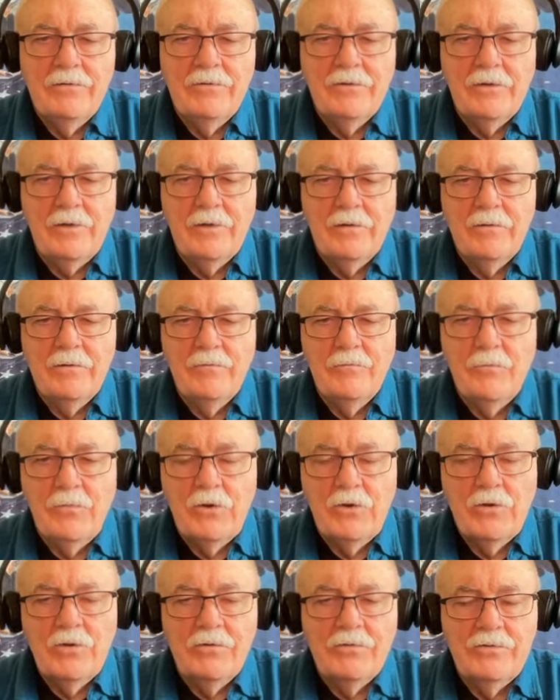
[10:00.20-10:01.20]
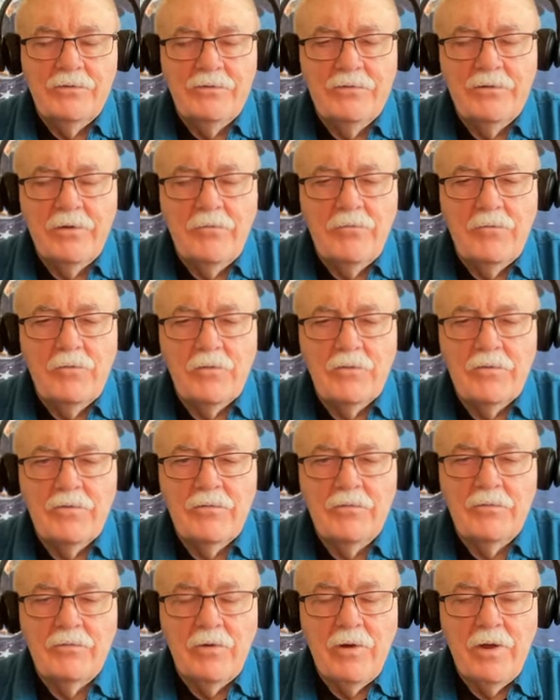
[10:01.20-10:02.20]
and murders and so
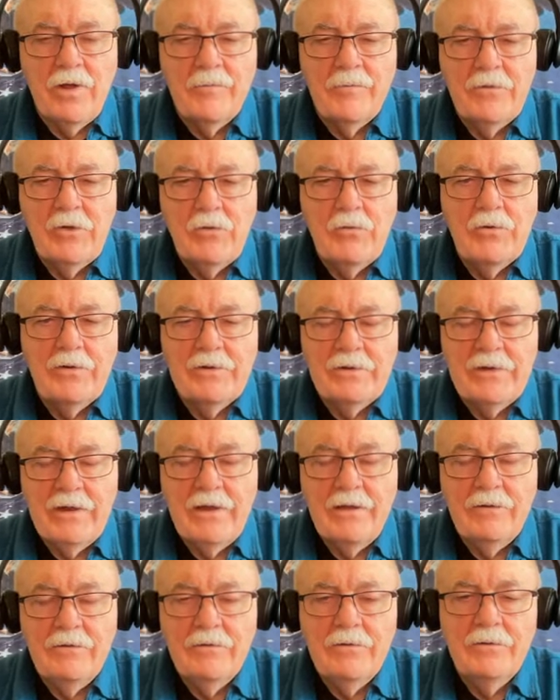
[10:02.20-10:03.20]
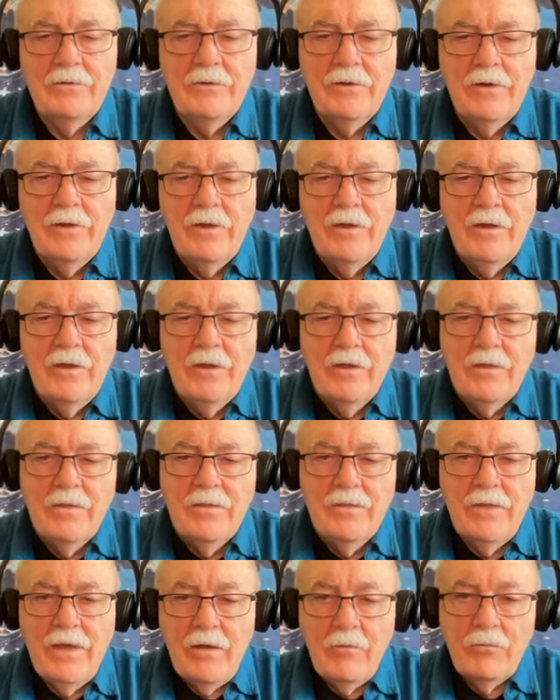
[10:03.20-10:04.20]
forth, crime going down,
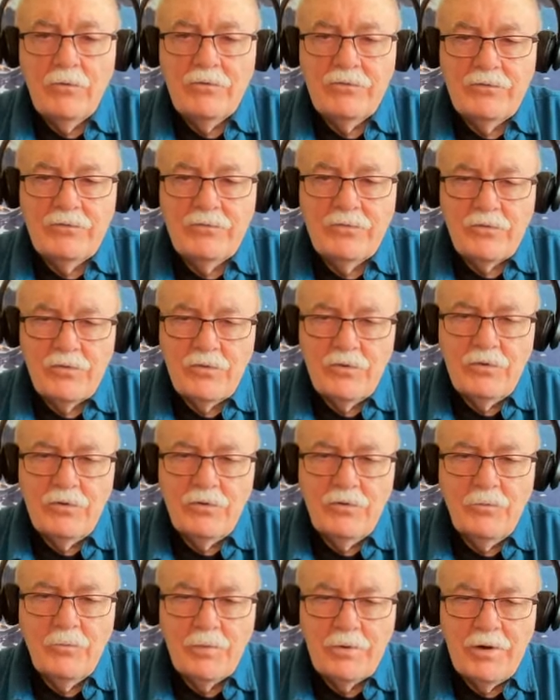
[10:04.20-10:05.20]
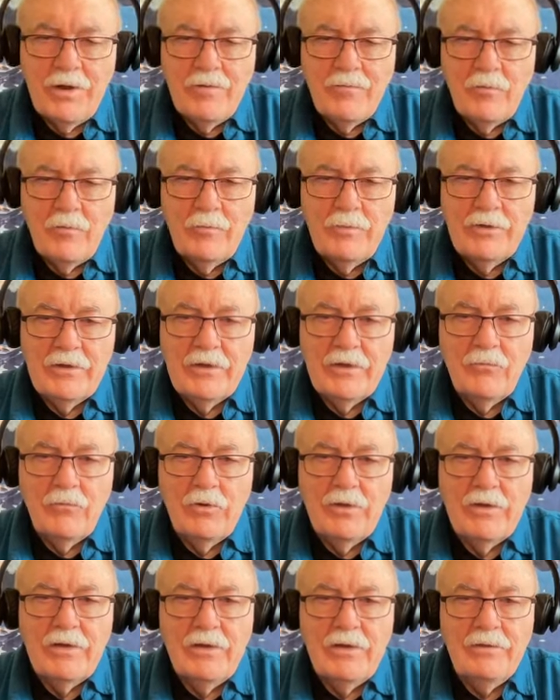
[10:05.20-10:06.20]
that was true probably
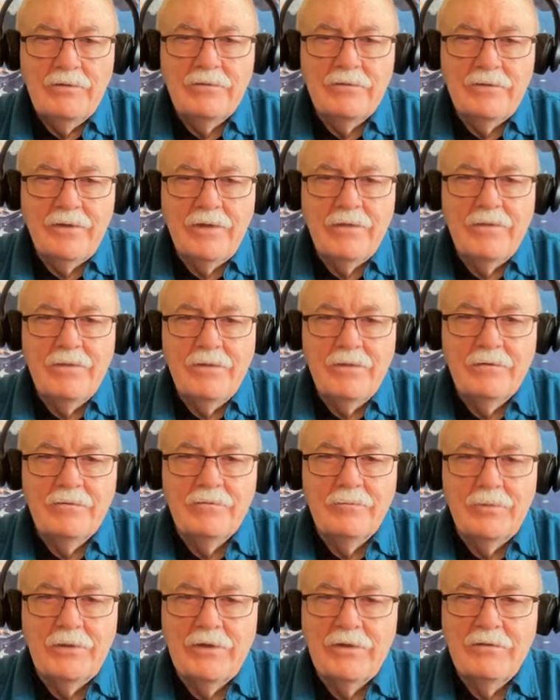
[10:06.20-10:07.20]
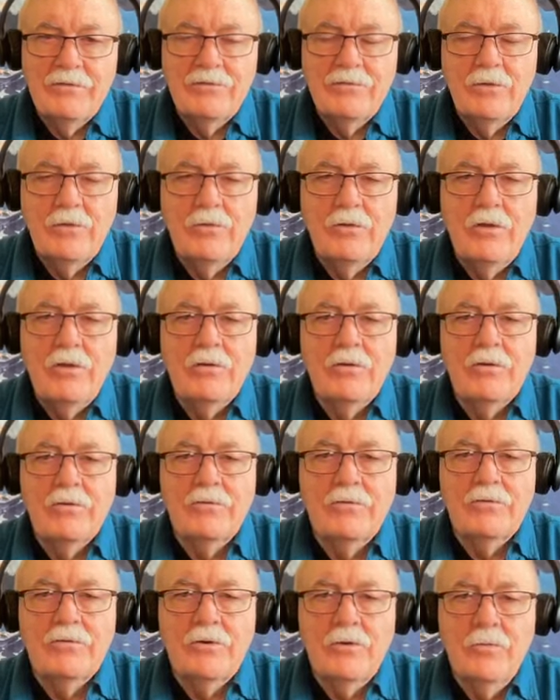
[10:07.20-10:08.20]
when he said this, but it's no longer
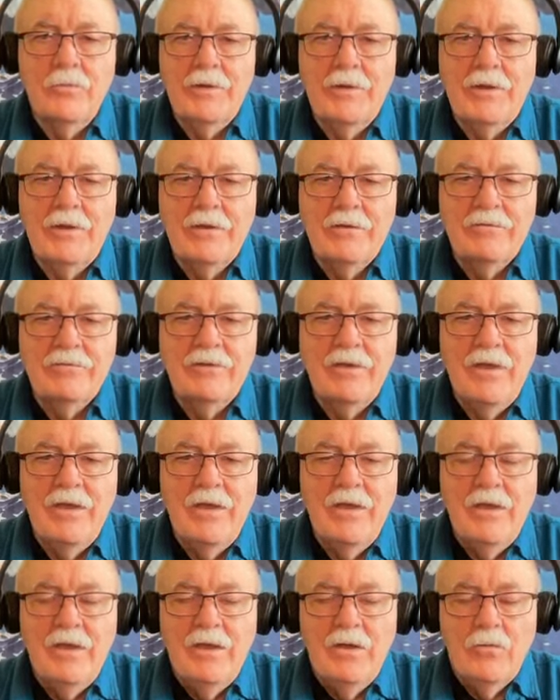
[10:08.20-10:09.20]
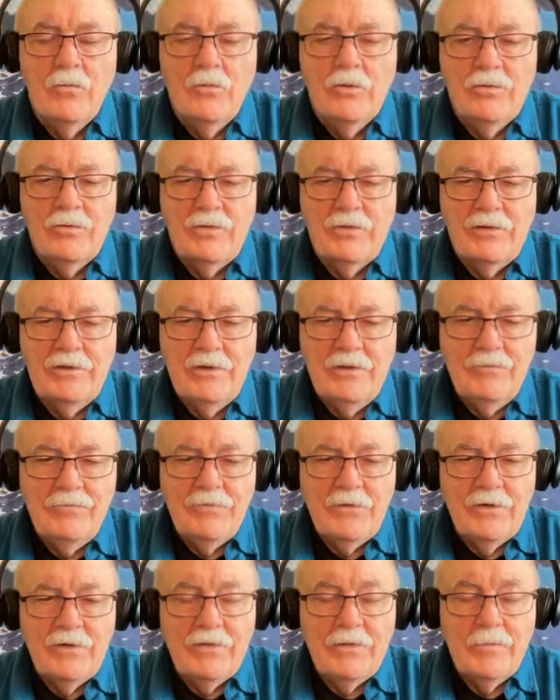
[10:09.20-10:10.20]
true because with the
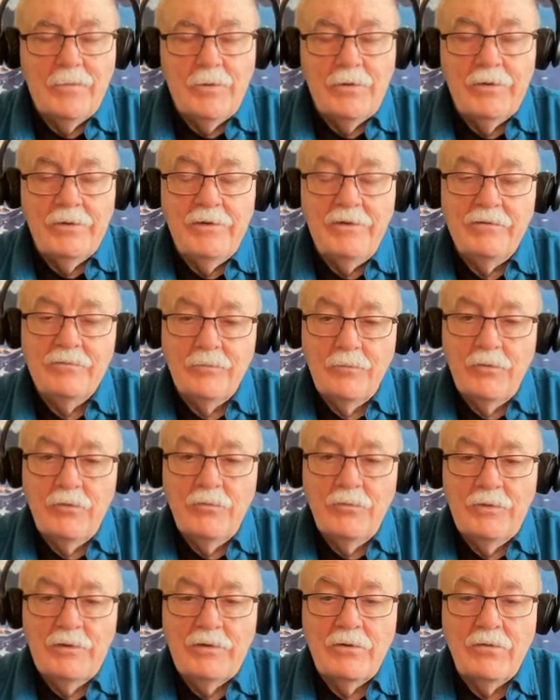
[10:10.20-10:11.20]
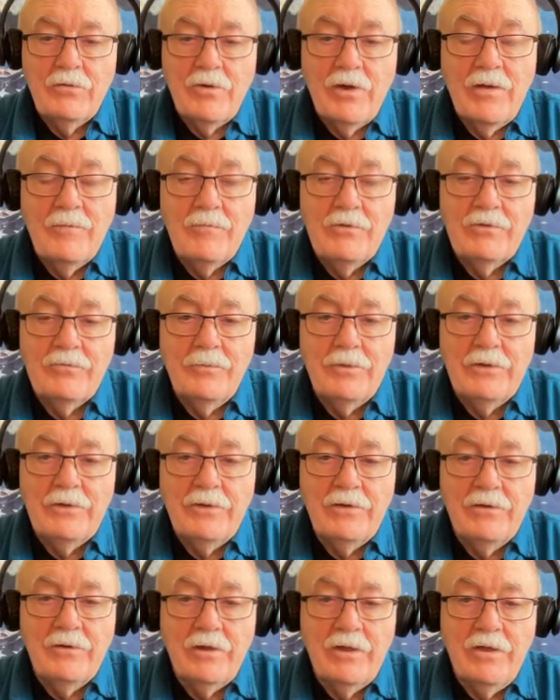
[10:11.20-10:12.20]
defund the police movement, crime has
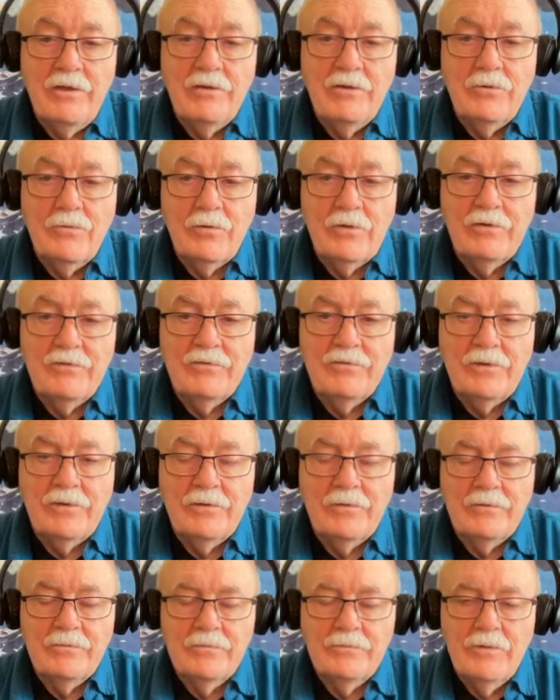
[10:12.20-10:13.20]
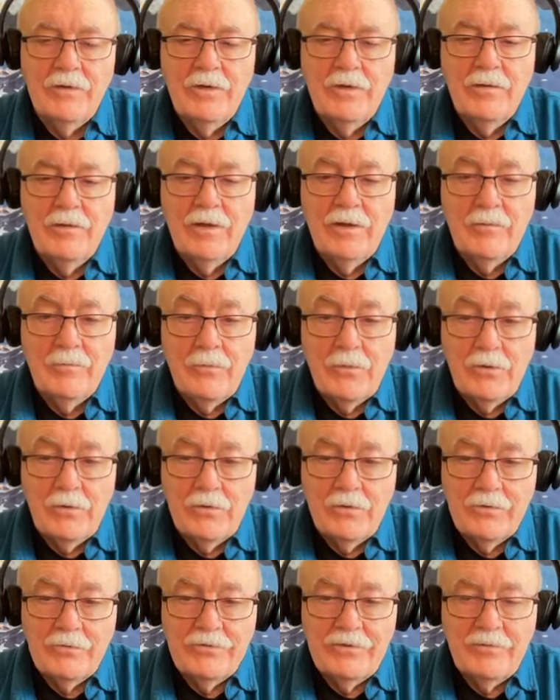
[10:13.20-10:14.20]
been increasing and
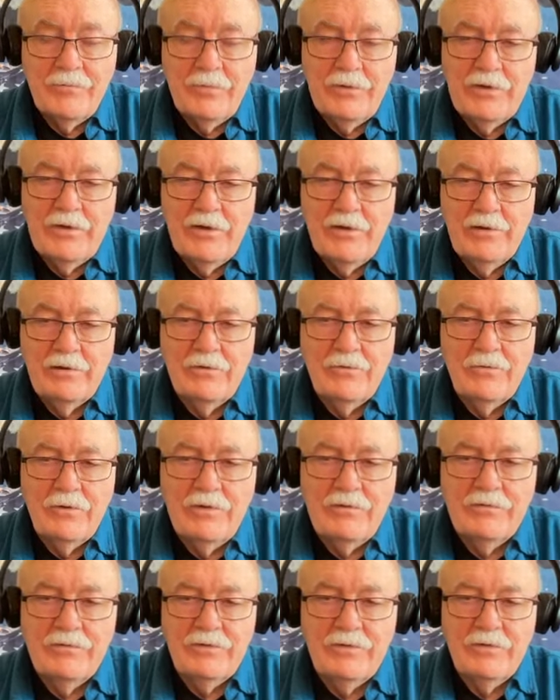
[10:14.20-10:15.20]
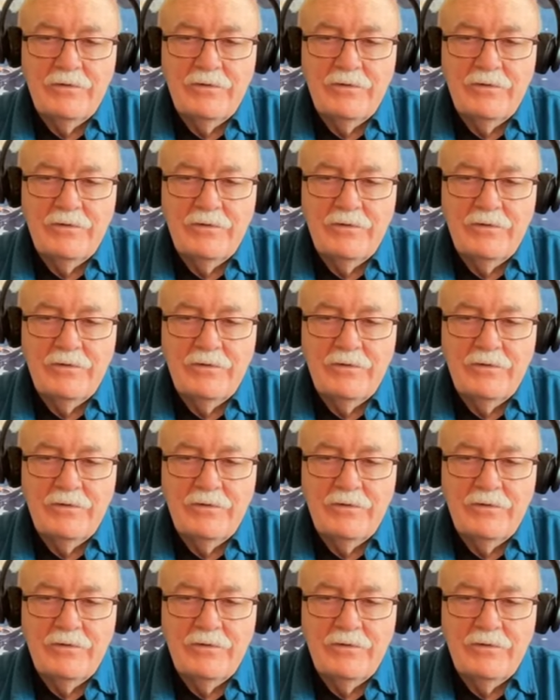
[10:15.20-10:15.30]
murders have been increasing.